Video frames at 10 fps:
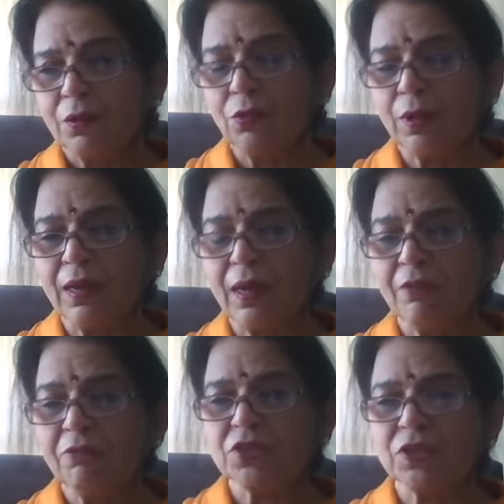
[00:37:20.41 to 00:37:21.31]
You can
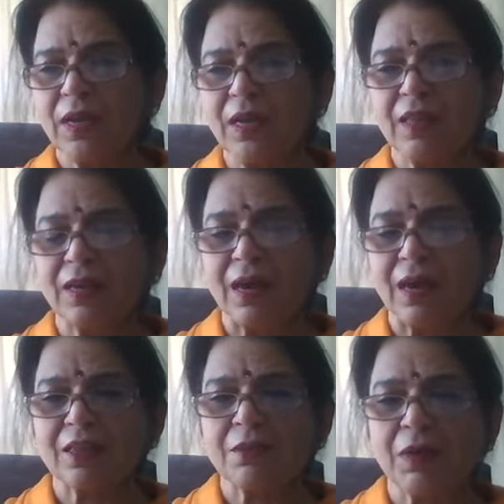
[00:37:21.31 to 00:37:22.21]
never say that
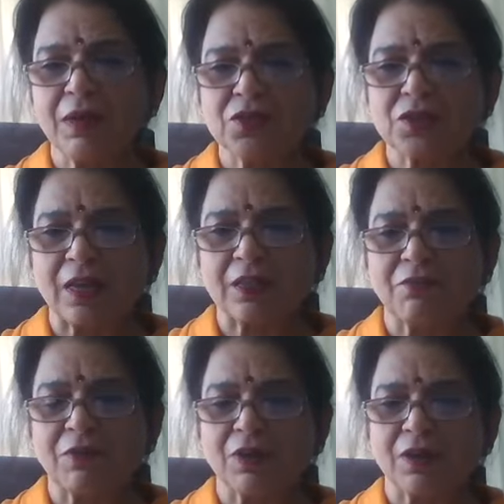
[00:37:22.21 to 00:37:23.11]
Atma is
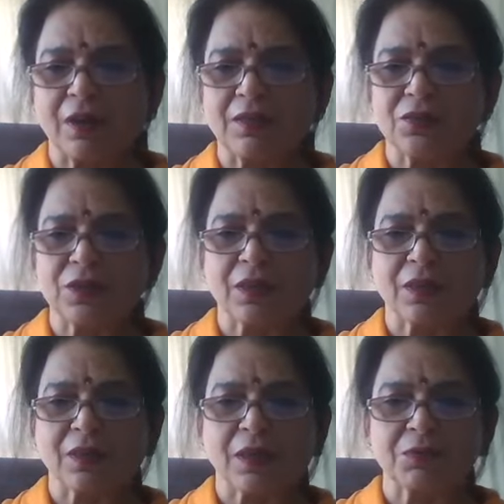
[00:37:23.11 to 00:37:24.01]
sattvic or
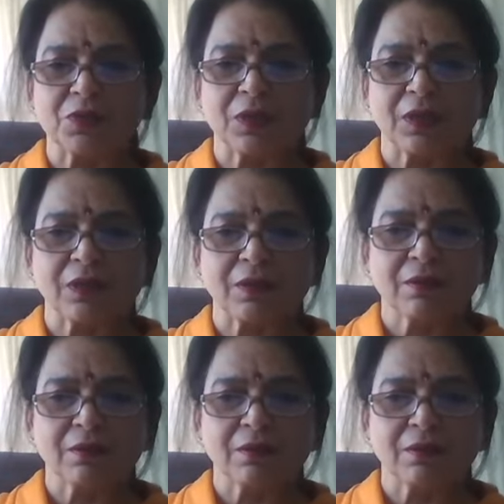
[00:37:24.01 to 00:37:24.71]
rajasic or tamasic.